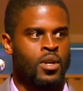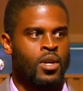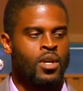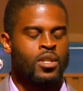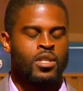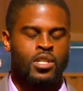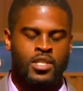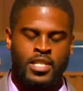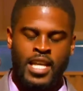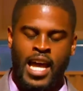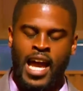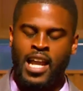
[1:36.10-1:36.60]

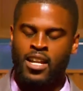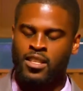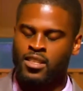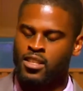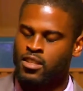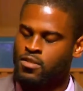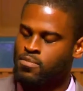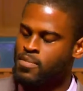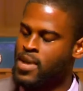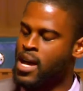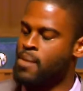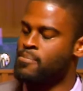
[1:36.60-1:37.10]
The title
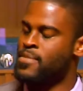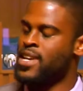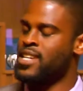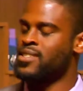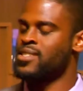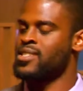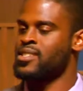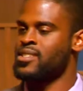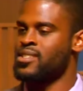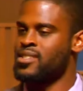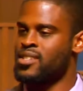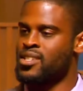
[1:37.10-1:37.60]
of my
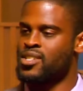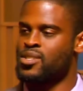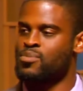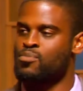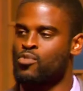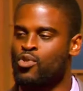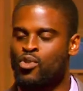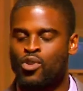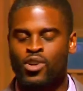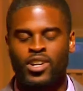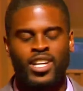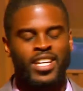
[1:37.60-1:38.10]
message this
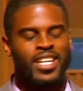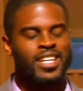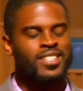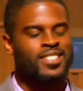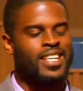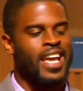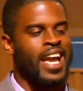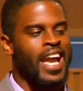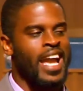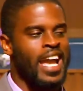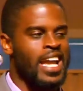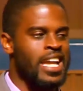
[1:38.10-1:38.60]
morning is
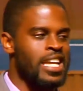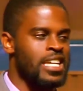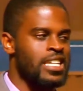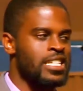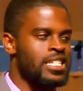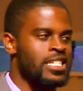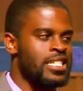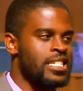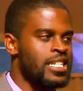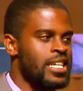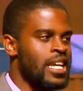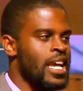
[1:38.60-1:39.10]
Age
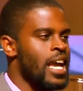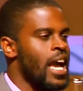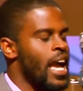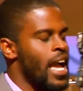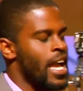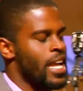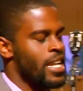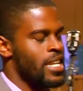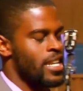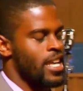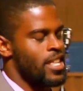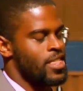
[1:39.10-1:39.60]

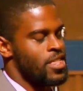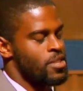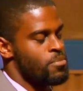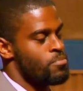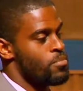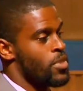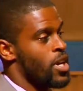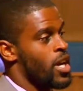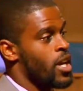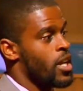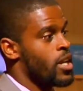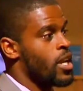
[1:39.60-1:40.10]
Ain't Nothing
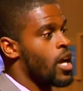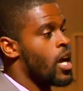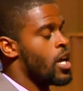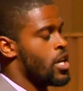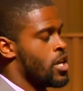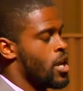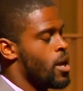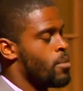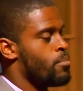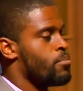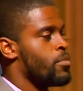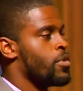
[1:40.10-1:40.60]
But a
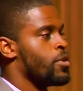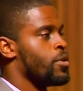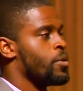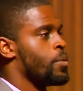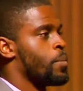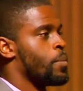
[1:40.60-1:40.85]
Number.